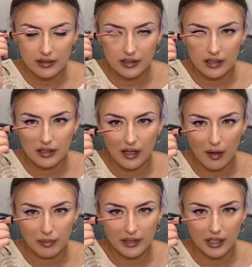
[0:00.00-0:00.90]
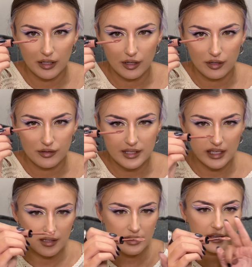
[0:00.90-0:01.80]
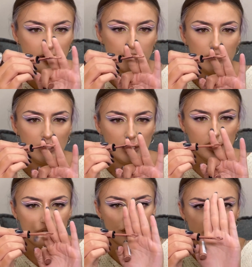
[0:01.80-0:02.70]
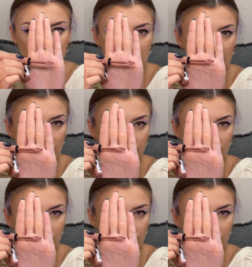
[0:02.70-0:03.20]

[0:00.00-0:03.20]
the applicator, you see, it's like really interesting.